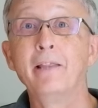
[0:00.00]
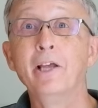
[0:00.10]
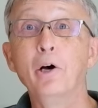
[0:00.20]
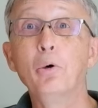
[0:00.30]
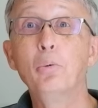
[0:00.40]
And
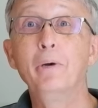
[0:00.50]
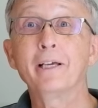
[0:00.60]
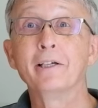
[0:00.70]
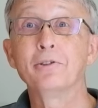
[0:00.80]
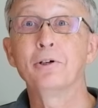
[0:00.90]
now we
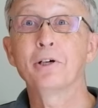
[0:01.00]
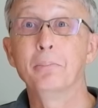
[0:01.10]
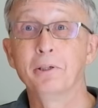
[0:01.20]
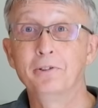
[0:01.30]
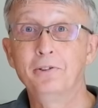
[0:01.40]
can talk
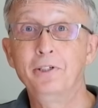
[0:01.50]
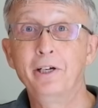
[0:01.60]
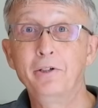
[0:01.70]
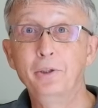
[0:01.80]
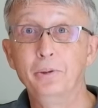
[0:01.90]
about the
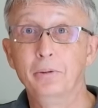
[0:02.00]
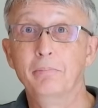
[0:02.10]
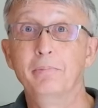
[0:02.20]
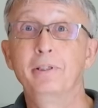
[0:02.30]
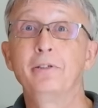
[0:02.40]
TRU,
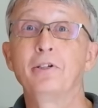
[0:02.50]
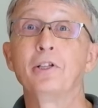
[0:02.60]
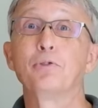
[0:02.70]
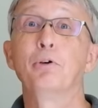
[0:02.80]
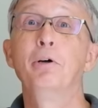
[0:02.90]
the
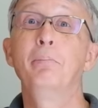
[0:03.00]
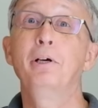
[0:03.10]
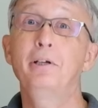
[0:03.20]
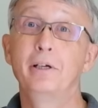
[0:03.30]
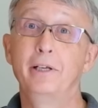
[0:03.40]

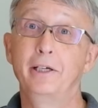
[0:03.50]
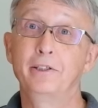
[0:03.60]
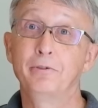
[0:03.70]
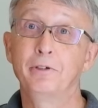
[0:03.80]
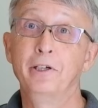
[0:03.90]
Transformer
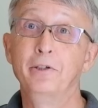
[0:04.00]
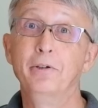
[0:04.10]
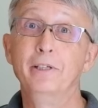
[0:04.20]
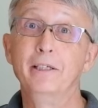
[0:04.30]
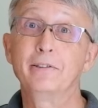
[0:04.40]
Rectifying
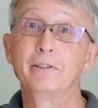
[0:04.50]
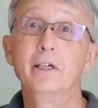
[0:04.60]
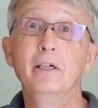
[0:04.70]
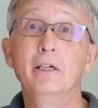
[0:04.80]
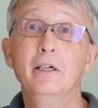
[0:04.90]
Unit.